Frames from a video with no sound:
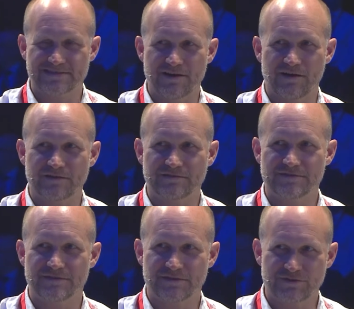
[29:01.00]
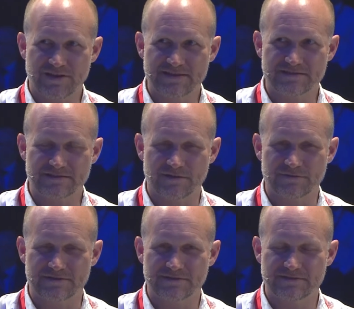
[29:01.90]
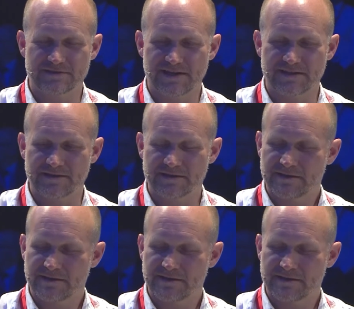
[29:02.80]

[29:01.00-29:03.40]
that aren't addressed. I would say